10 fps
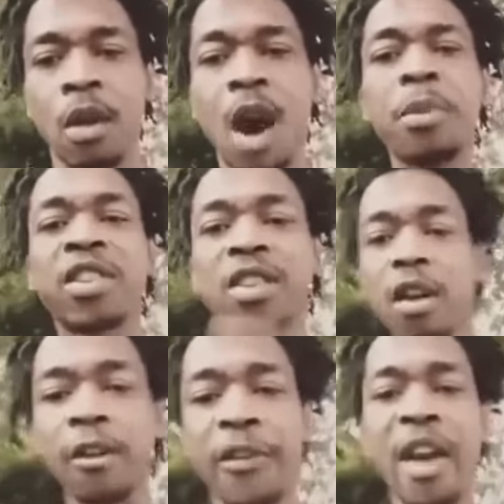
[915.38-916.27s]
I'm a
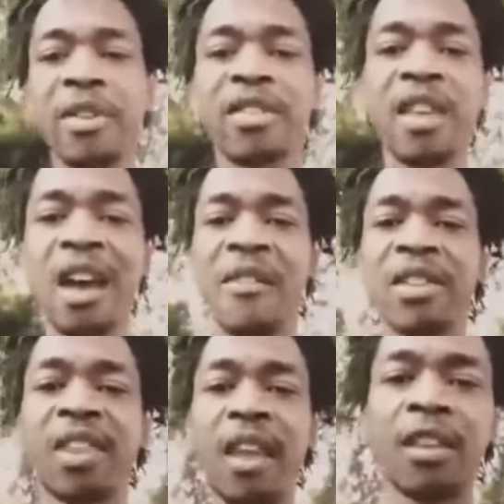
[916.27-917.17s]
sucker for everything I
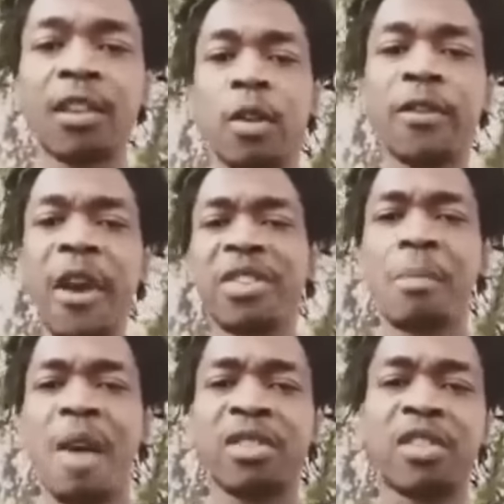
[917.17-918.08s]
ever did to him. Every
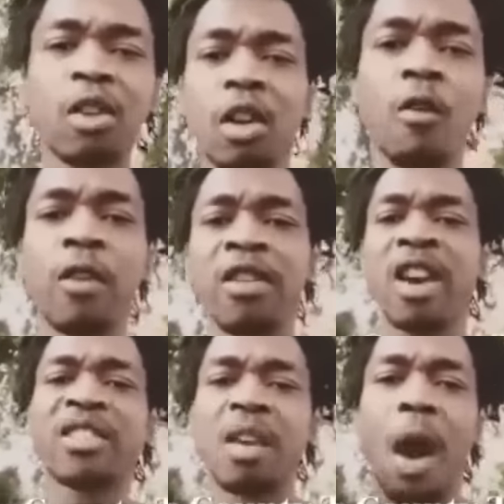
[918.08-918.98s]
time I ever stood over a
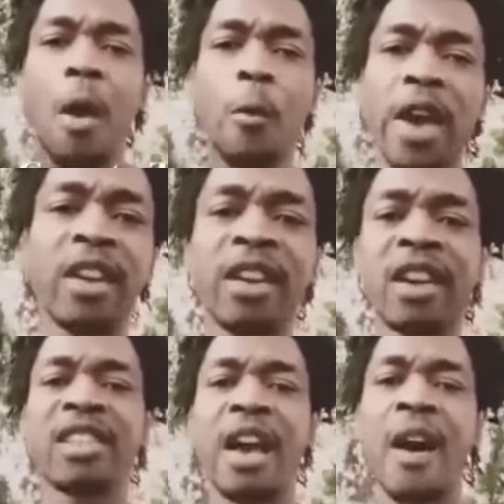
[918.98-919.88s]
nigga, every time I ran a
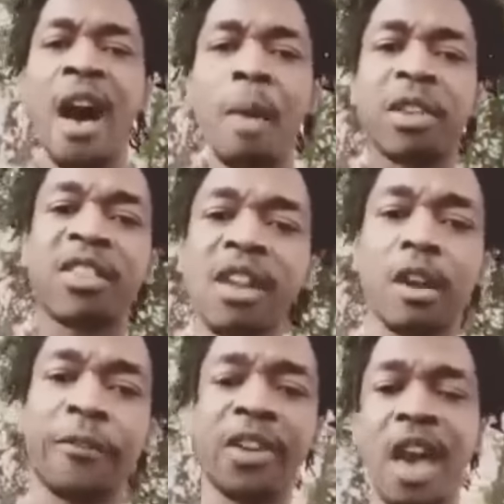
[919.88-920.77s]
nigga down, I'm a
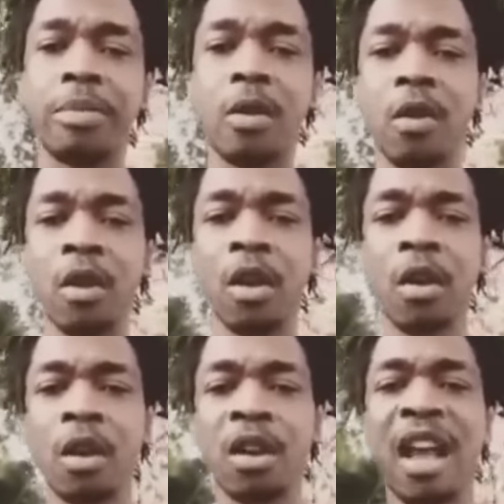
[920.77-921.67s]
sucker for that, bro.
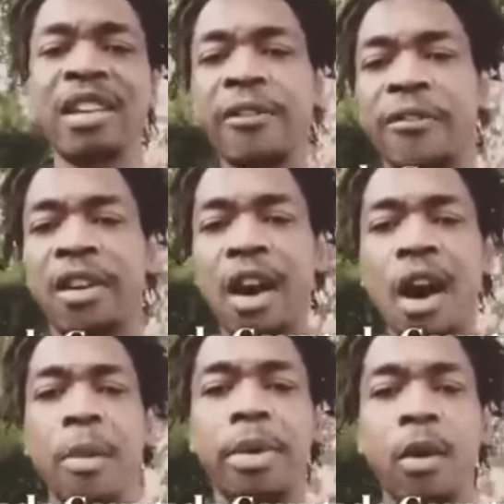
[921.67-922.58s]
Cause I live for
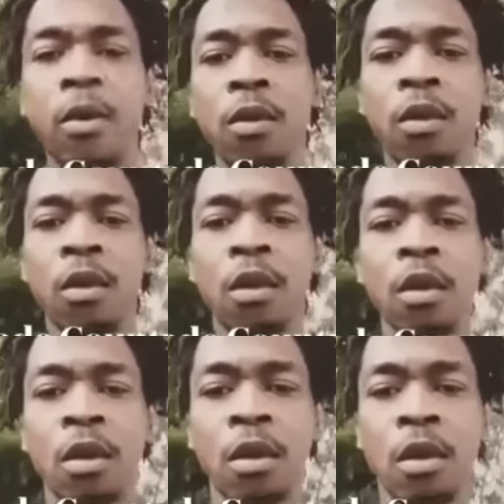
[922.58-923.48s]
God, bro.
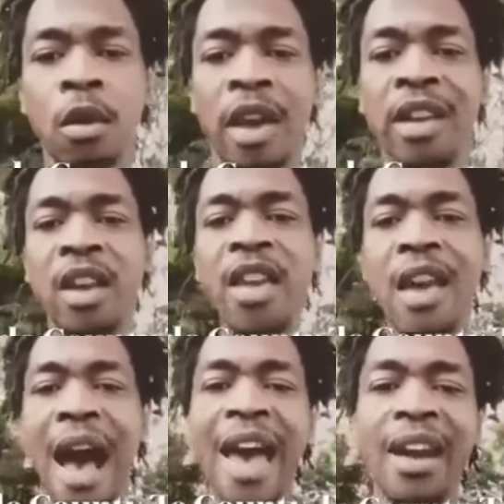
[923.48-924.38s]
And
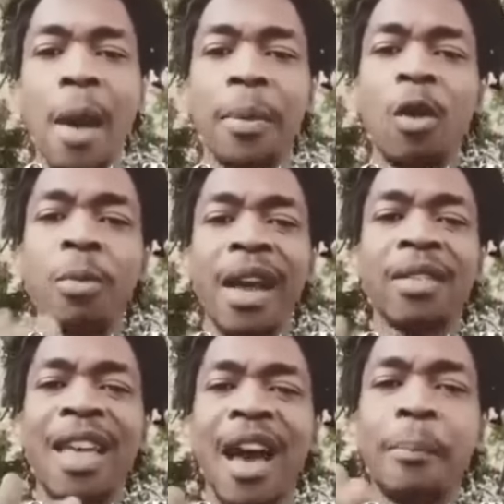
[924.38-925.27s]
he, I had the only
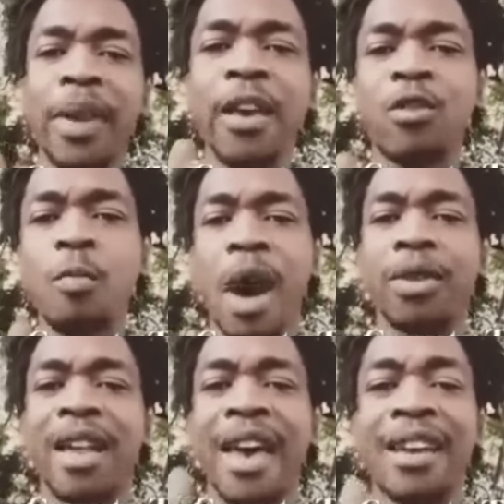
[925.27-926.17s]
man thing I blamed you
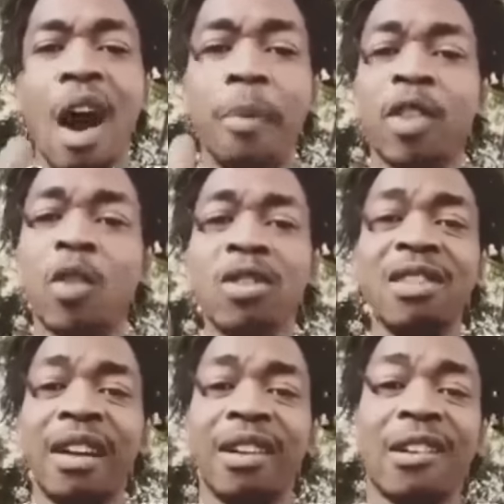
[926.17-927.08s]
about was I had an
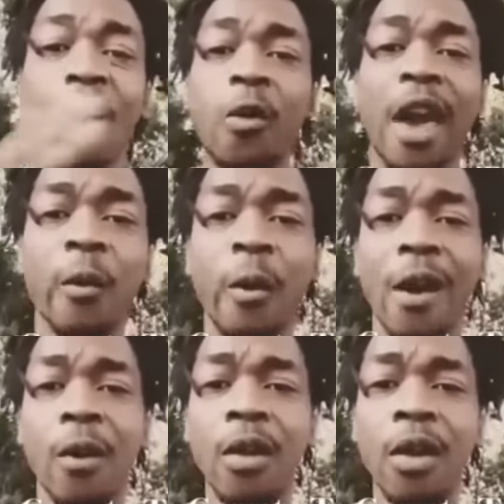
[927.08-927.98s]
opportunity not to go that
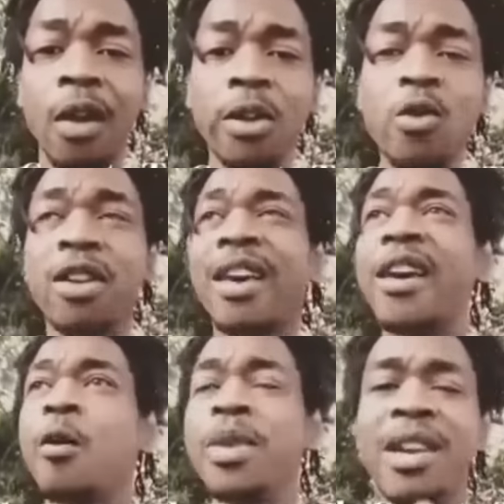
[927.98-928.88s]
route. You could
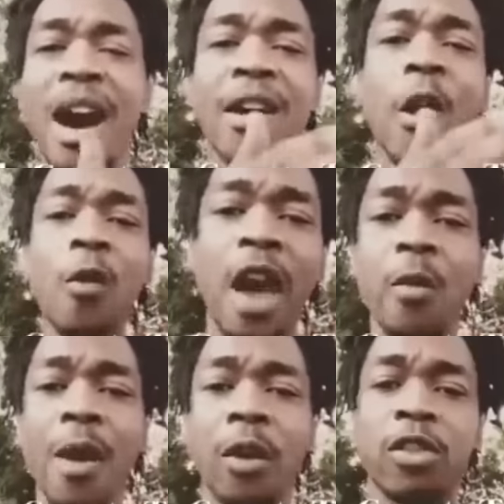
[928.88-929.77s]
have helped me not go
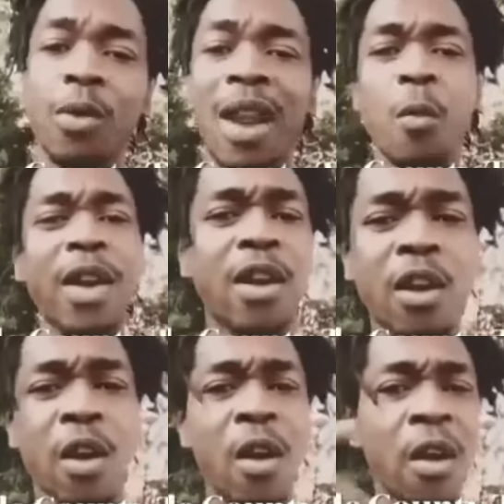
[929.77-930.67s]
that route. So when I wake
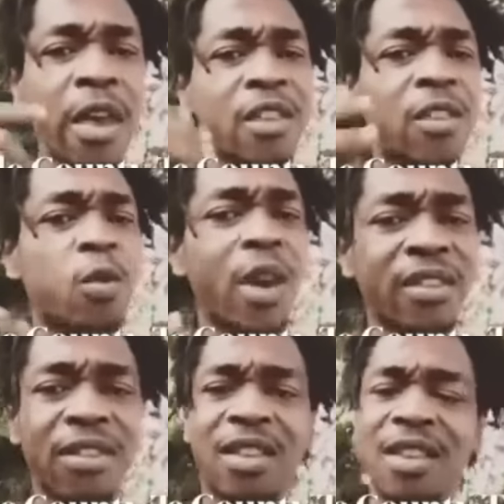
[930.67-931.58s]
up in
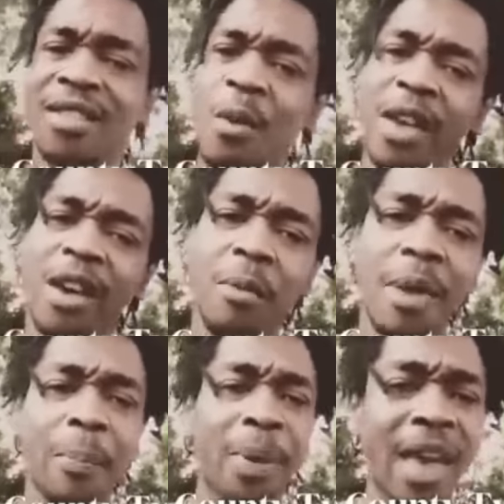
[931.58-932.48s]
sweats and tears, I wake up
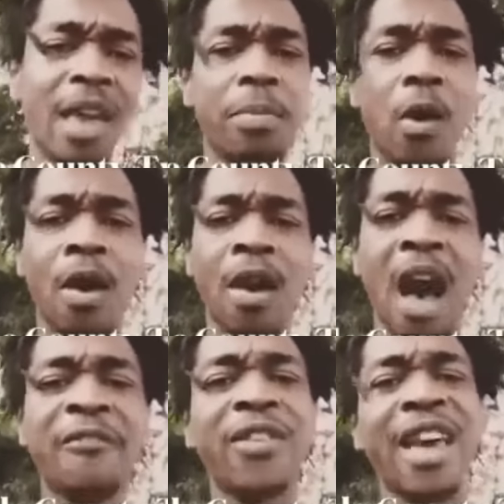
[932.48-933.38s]
in my pain, bro,
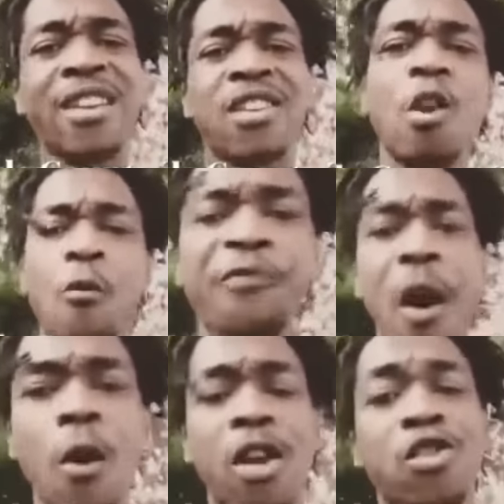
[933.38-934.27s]
I feel like it's your
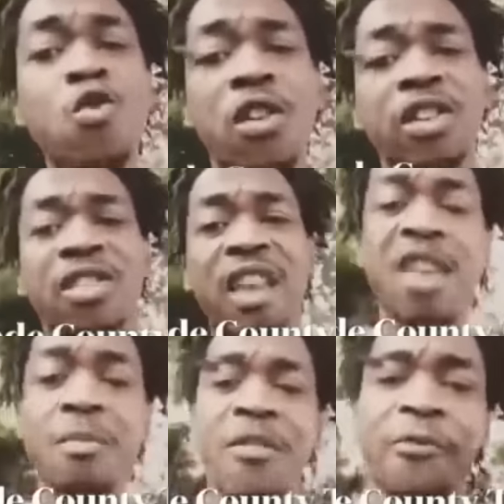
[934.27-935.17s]
fault because you could have
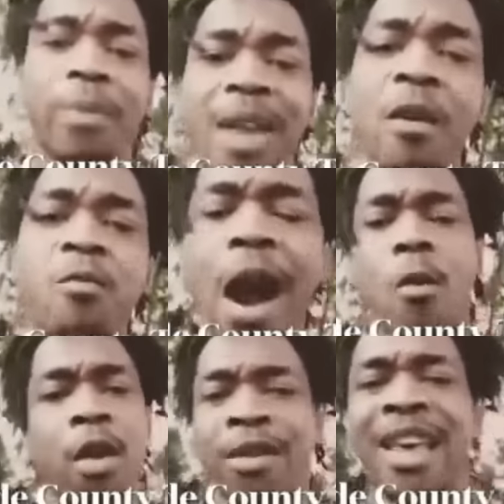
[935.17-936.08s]
saved me from that
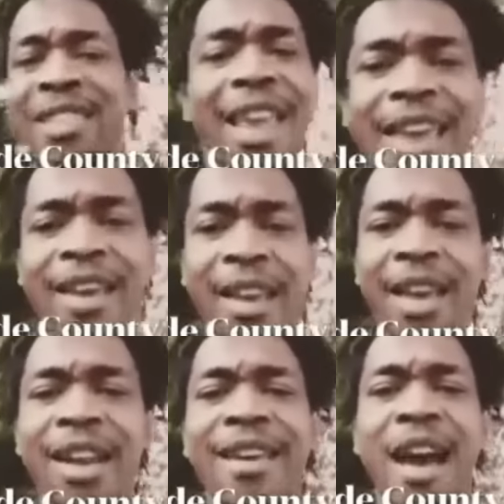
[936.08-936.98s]
route. That's it.
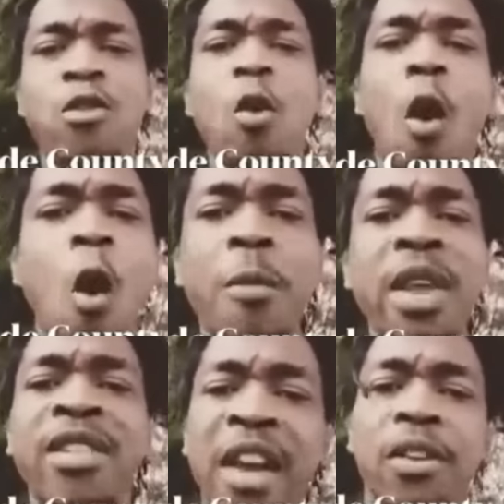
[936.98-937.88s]
It ain't got, you don't owe
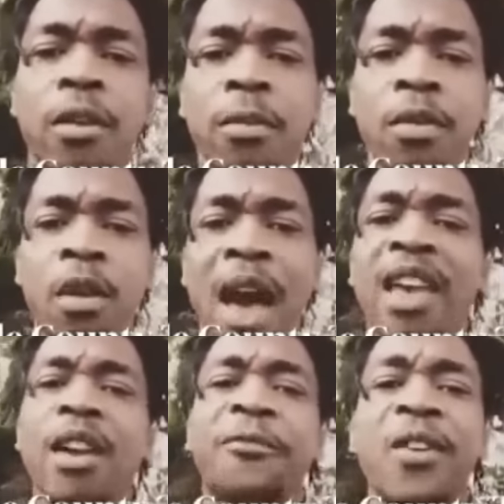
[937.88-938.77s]
me nothing. I
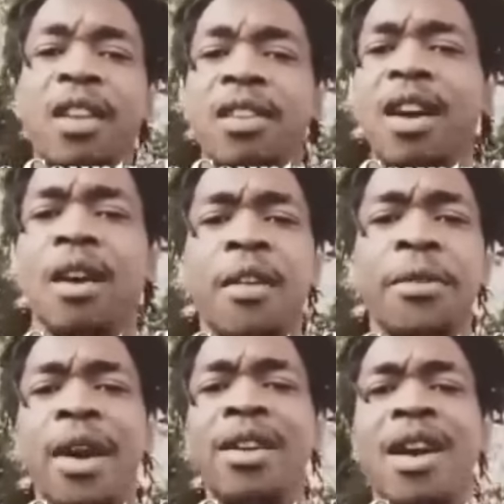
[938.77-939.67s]
get offended, yeah.
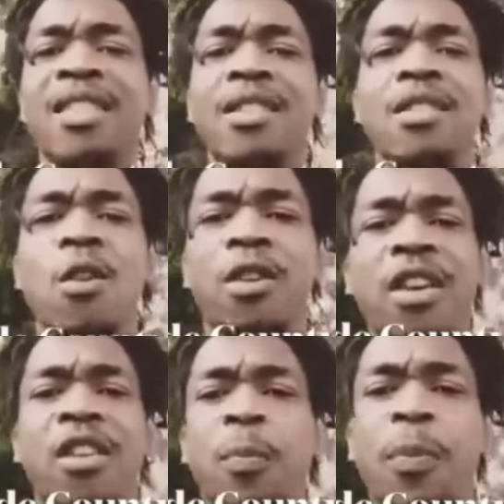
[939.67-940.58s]
I nigga, I see your
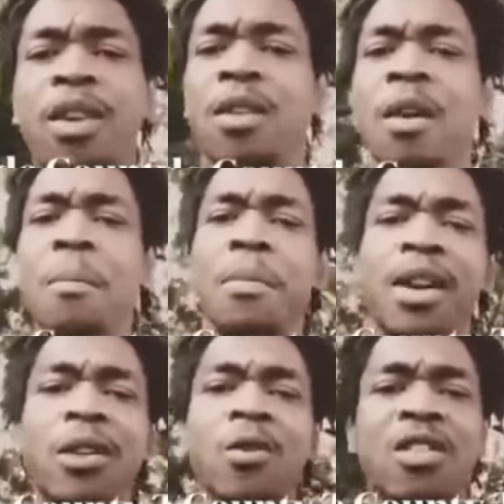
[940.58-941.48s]
kid spending
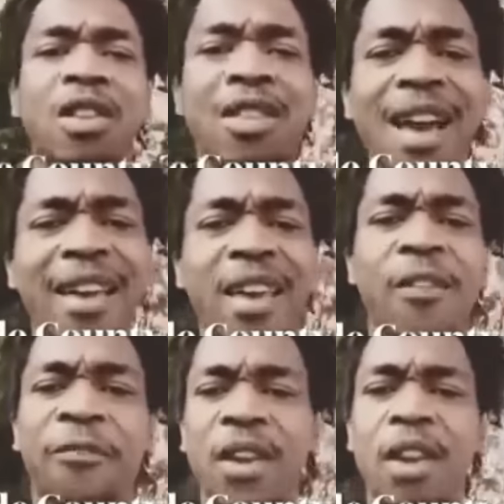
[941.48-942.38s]
money on shit. Yeah, I
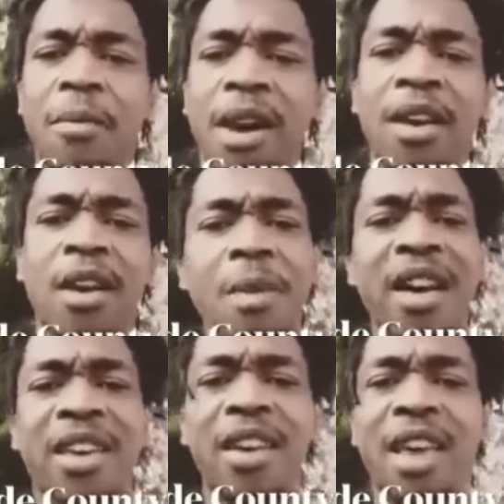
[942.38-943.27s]
get offended, my nigga, cause
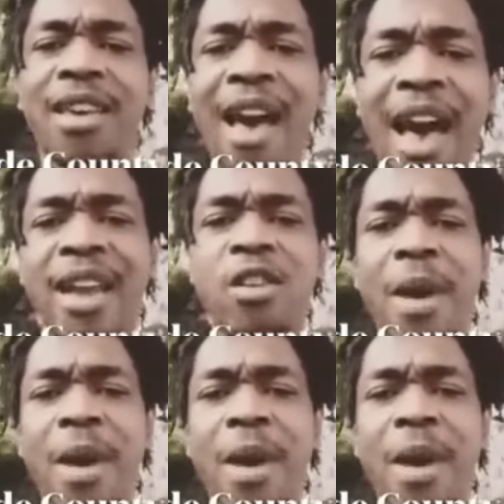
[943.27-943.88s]
my kid ain't got that.